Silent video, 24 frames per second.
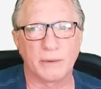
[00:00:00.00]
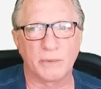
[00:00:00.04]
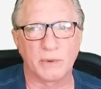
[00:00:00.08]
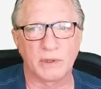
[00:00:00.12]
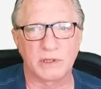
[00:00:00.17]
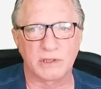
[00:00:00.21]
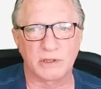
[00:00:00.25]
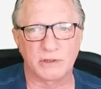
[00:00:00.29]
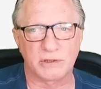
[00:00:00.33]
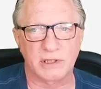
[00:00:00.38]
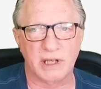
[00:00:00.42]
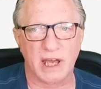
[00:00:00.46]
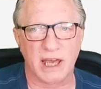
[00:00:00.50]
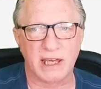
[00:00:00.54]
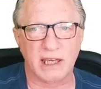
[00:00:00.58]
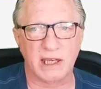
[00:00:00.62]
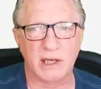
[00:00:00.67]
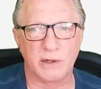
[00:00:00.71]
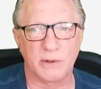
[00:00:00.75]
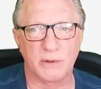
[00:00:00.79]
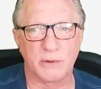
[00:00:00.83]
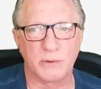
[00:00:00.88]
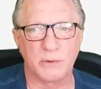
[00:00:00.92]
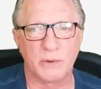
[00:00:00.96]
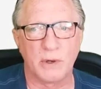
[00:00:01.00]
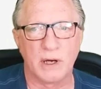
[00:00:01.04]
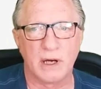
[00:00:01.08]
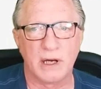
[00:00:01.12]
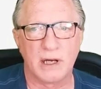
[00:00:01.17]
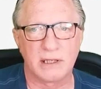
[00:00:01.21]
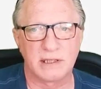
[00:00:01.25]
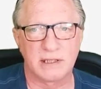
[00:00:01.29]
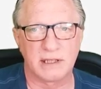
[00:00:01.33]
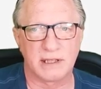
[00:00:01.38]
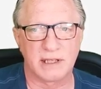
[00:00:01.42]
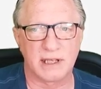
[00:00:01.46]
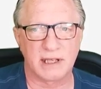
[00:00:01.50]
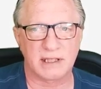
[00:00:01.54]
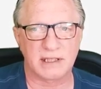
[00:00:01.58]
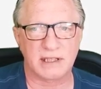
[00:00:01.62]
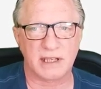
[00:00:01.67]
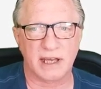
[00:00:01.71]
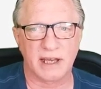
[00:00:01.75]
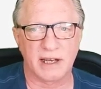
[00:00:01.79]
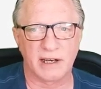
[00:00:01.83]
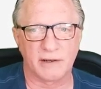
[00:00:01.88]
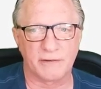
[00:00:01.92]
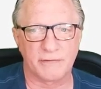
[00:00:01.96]
which will take you to this
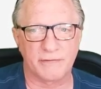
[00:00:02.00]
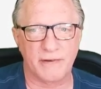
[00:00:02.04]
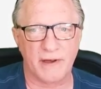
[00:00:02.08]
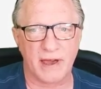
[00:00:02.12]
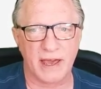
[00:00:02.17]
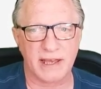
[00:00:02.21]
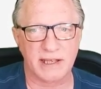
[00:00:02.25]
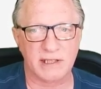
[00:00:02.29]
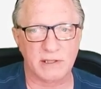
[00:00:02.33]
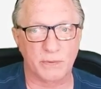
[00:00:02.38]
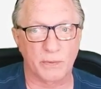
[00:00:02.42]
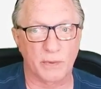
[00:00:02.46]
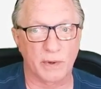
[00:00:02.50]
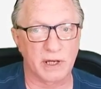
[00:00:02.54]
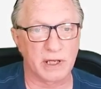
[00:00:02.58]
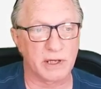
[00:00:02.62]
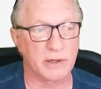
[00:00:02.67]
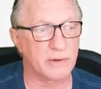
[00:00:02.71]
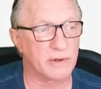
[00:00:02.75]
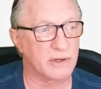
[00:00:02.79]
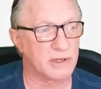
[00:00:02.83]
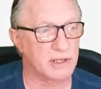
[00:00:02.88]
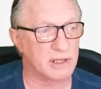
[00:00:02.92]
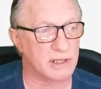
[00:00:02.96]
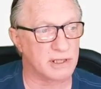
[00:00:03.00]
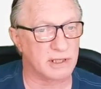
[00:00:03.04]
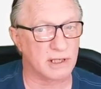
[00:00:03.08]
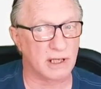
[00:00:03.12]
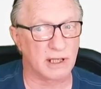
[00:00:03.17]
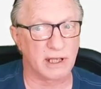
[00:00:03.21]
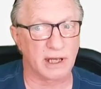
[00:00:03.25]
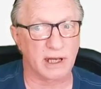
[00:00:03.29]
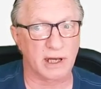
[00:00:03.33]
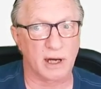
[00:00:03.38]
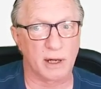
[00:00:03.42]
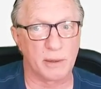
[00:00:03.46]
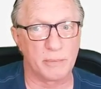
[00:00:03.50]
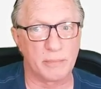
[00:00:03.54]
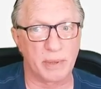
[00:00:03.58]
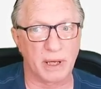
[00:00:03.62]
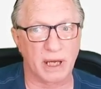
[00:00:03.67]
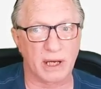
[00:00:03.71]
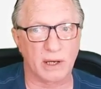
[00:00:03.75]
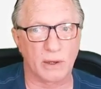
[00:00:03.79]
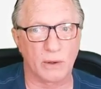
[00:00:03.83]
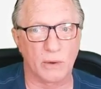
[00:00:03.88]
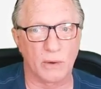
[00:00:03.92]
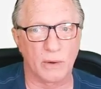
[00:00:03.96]
interface where you can just click on
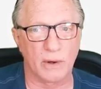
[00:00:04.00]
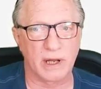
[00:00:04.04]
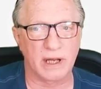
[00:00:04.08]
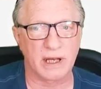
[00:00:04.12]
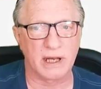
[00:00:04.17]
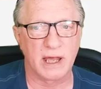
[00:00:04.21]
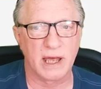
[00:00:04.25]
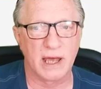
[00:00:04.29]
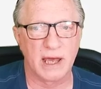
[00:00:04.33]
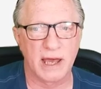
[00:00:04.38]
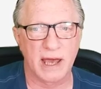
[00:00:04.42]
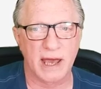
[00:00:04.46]
Bitcoin